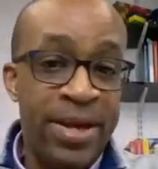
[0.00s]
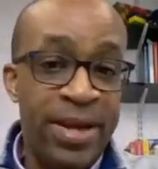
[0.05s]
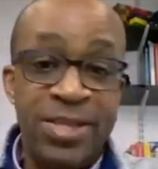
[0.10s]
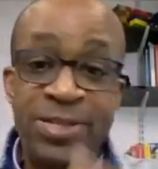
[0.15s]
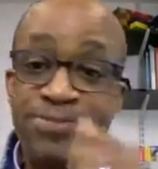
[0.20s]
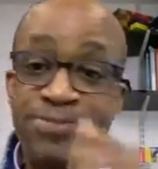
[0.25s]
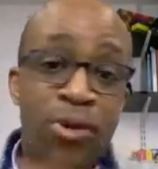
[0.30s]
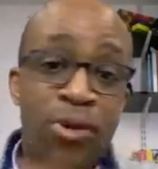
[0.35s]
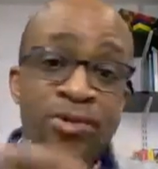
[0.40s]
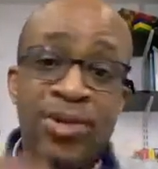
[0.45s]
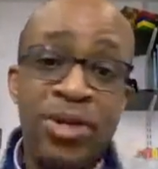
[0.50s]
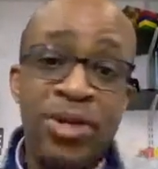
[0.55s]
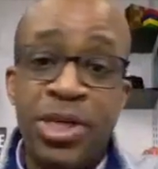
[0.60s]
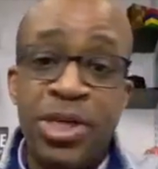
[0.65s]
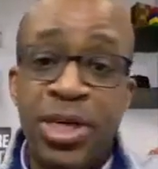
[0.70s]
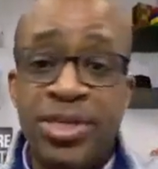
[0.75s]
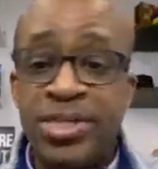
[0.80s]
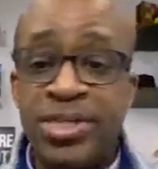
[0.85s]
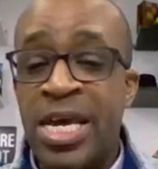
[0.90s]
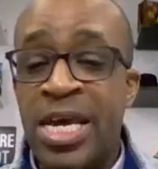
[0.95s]
It's more than
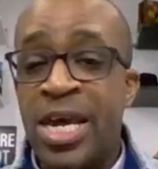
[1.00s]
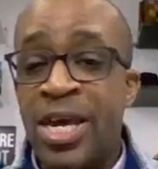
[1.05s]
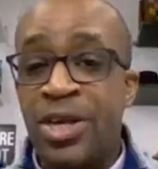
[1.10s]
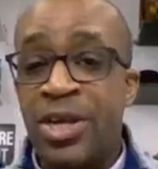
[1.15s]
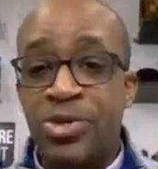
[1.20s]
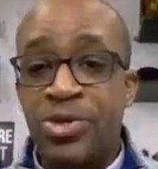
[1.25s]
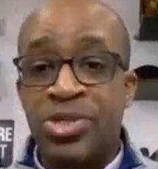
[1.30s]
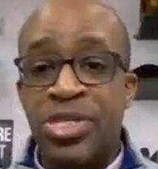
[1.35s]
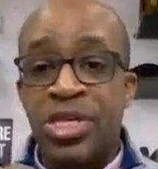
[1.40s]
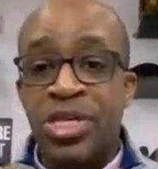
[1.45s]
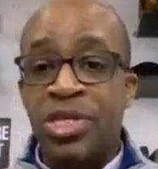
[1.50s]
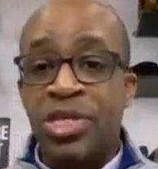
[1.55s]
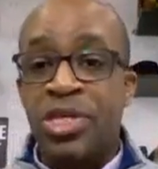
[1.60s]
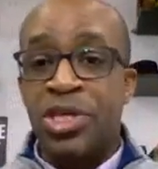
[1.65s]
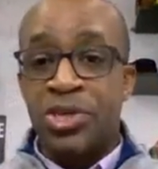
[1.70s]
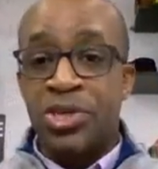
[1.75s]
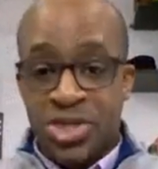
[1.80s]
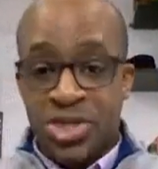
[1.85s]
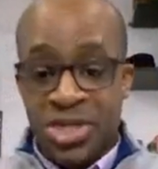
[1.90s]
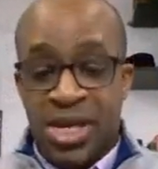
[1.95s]
just you
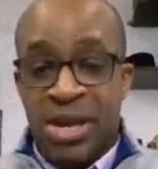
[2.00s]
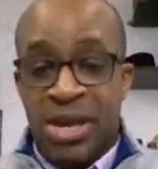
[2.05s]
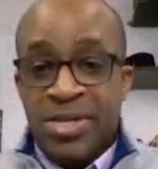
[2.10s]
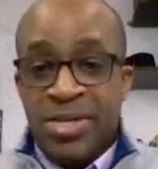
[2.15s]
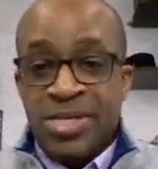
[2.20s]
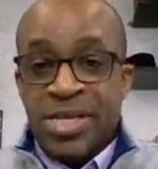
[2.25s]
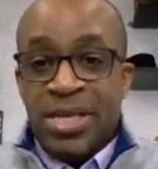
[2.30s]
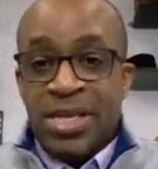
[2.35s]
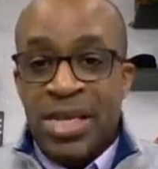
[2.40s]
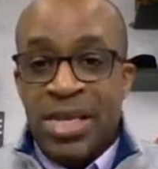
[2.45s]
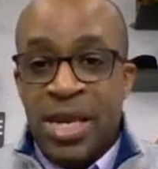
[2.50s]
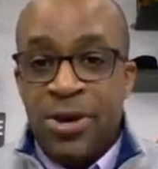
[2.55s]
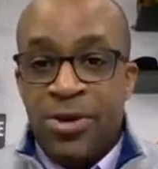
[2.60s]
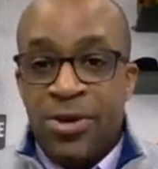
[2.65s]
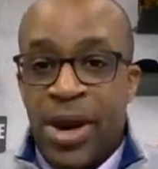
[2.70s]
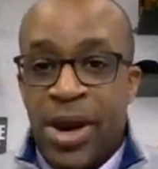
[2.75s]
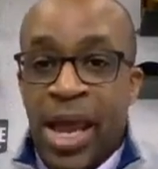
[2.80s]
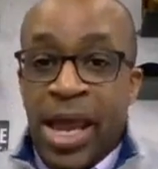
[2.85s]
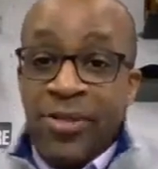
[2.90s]
teaching your team as a leader,